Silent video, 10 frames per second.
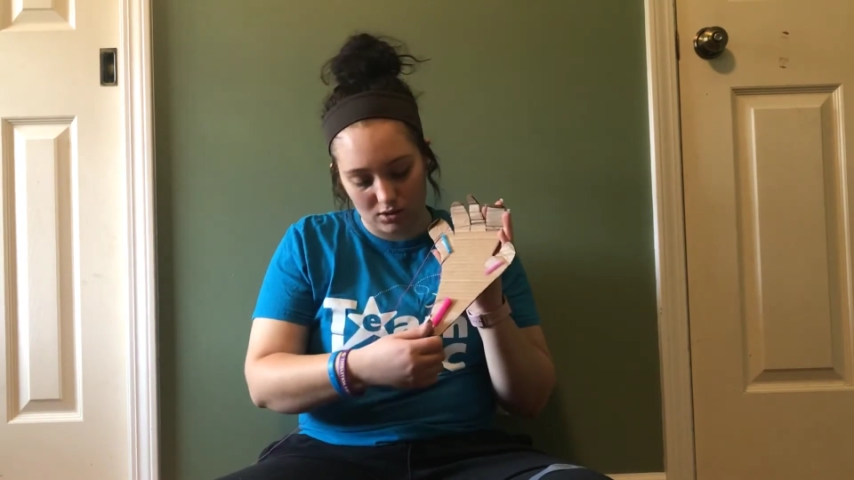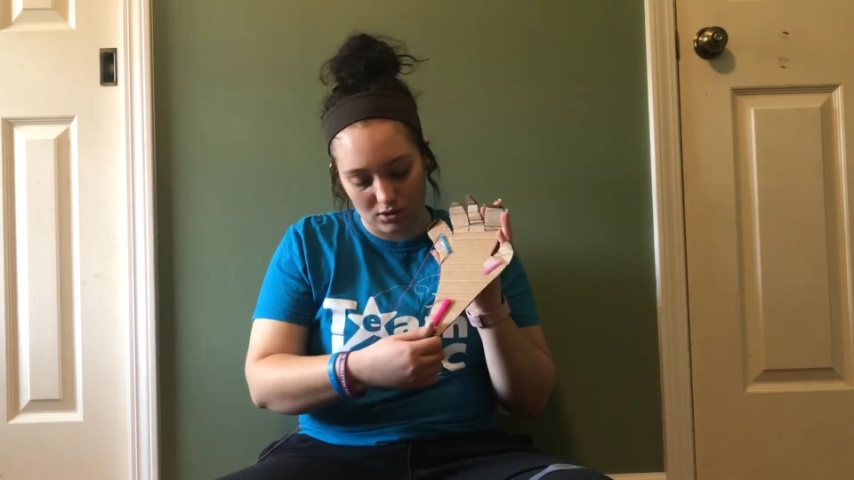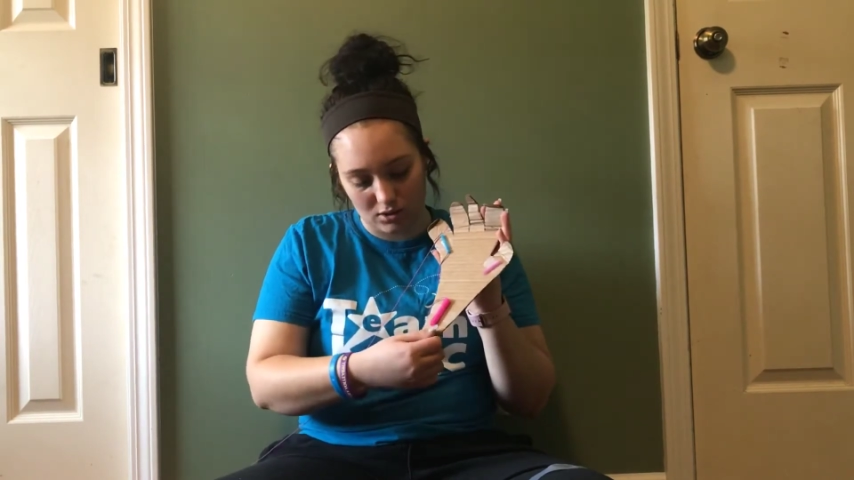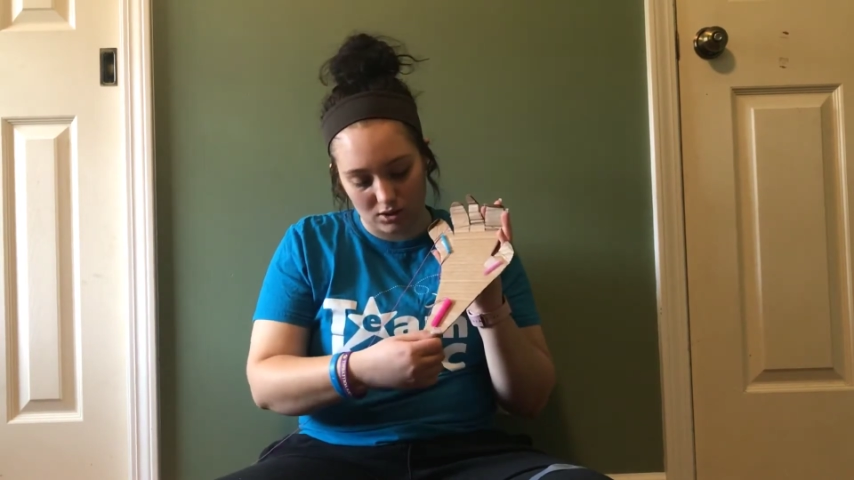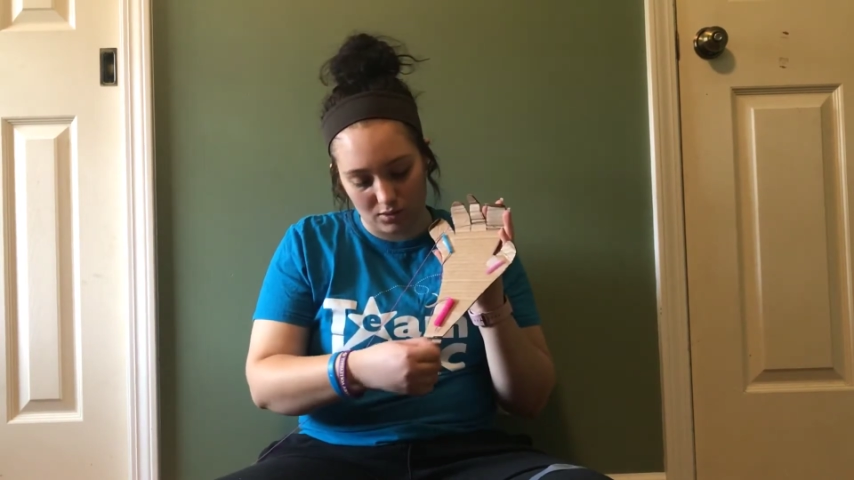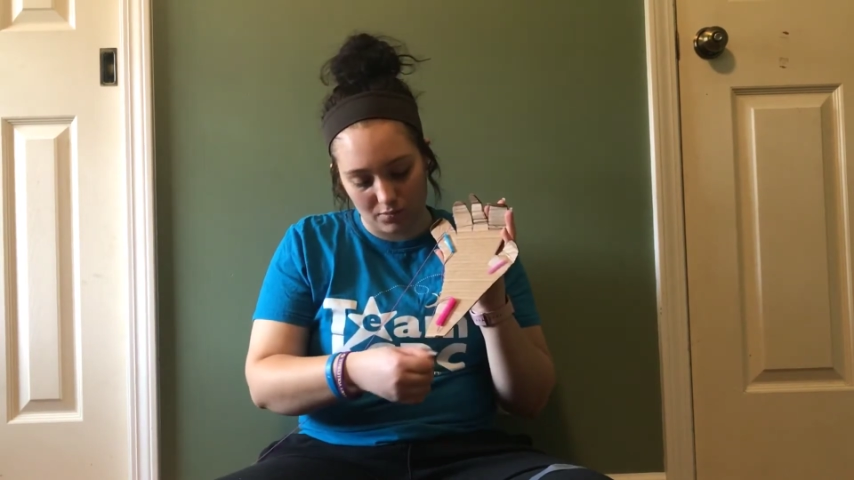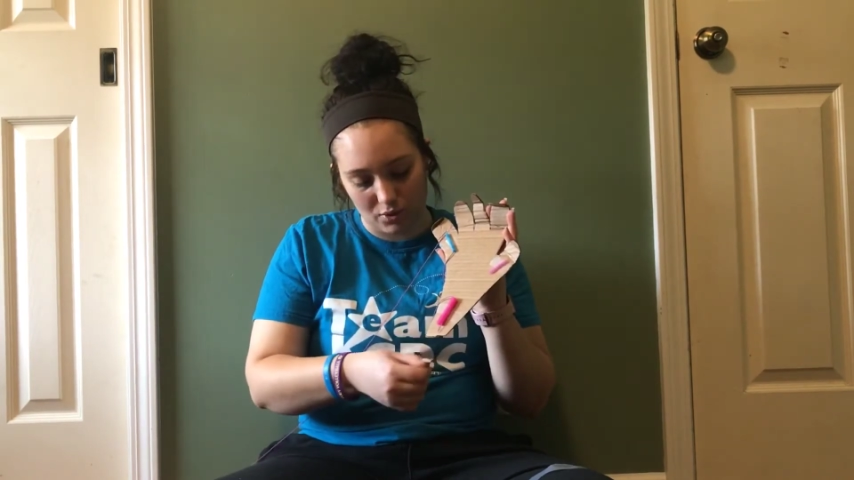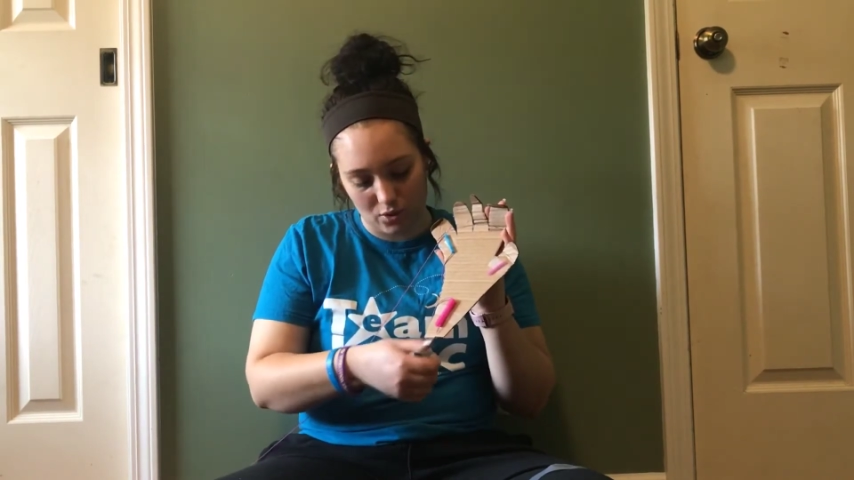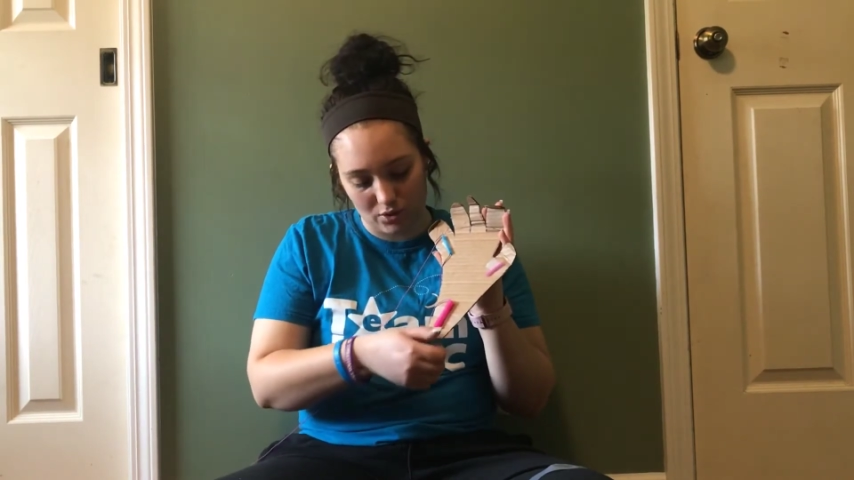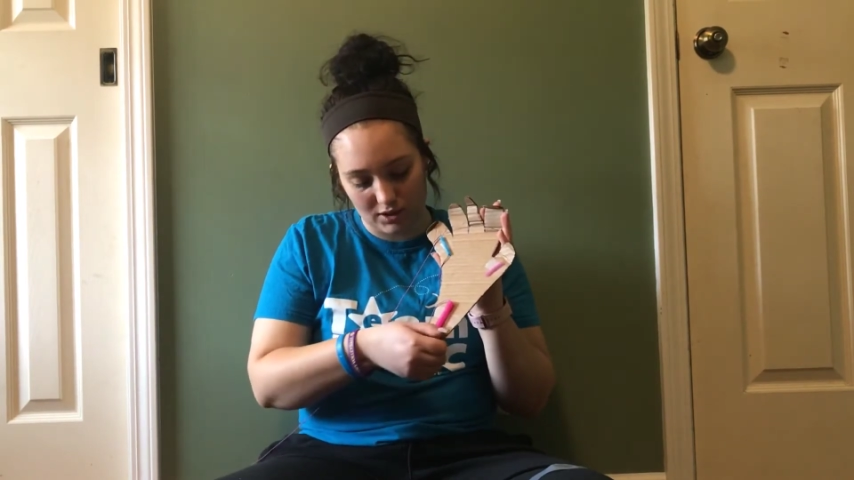You're going to
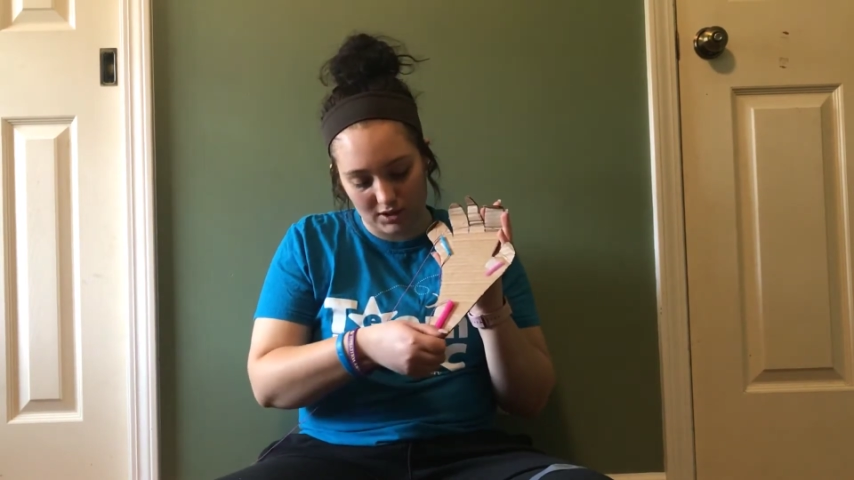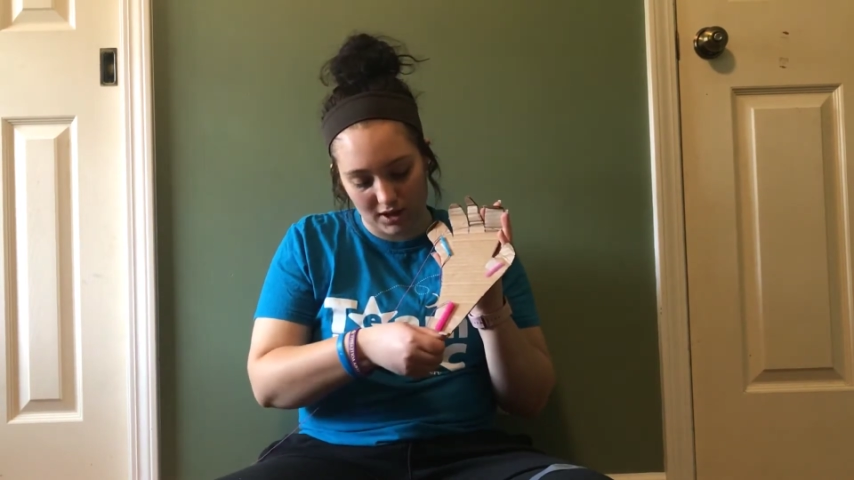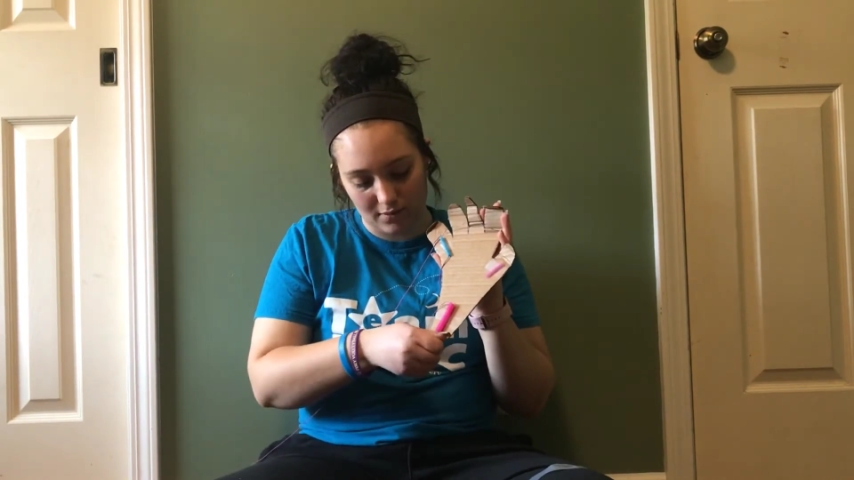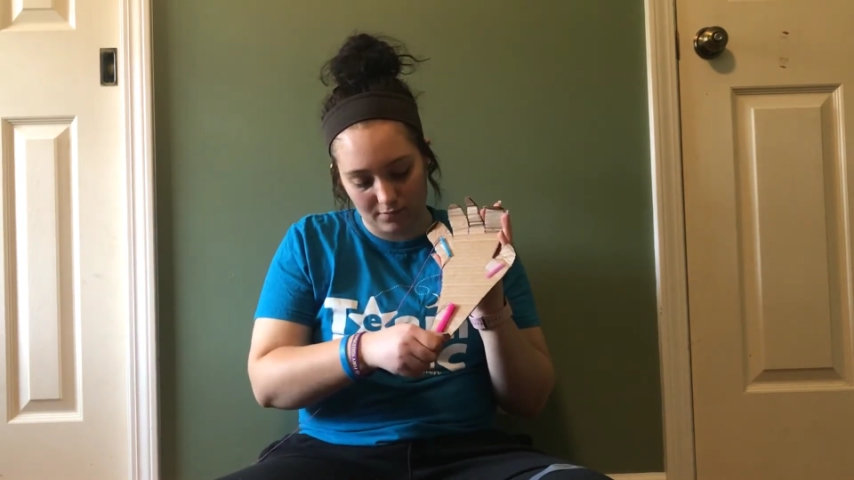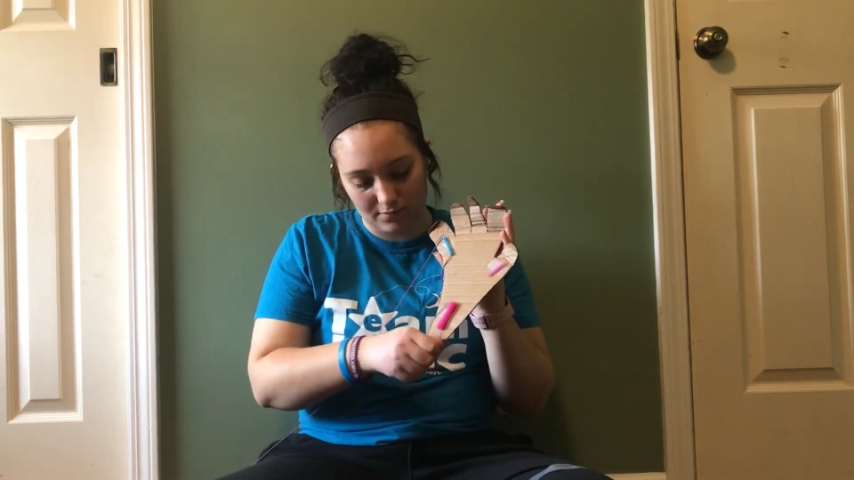pull it down.